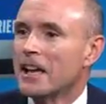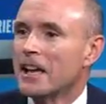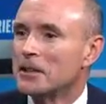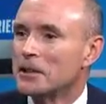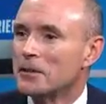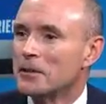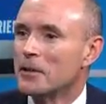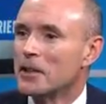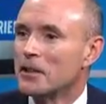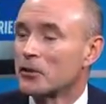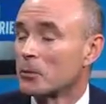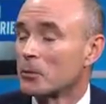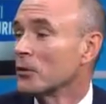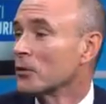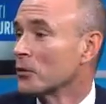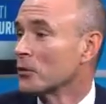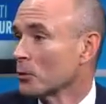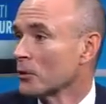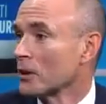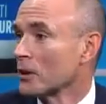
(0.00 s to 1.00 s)
The event's going to
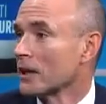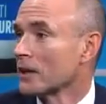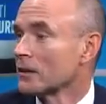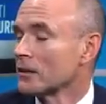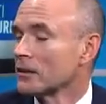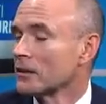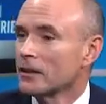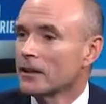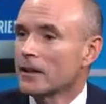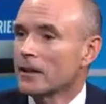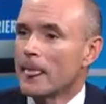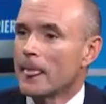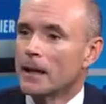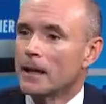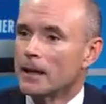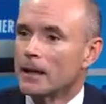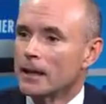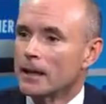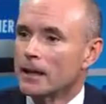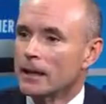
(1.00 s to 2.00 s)
be sold out,
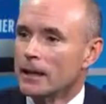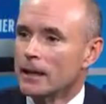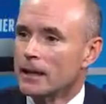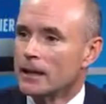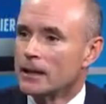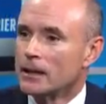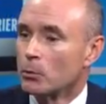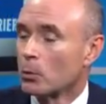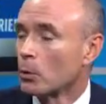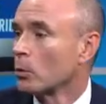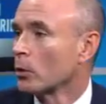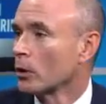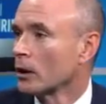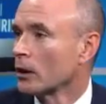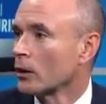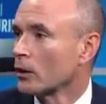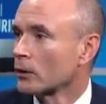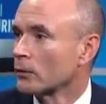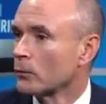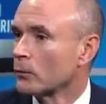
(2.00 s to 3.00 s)
and we're
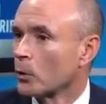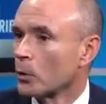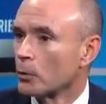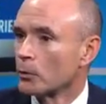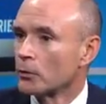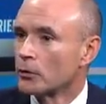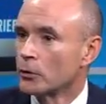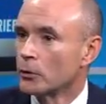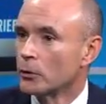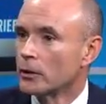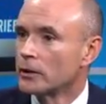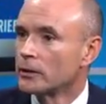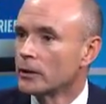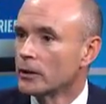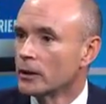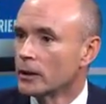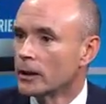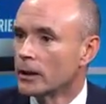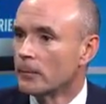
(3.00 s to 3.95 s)
really looking forward to it.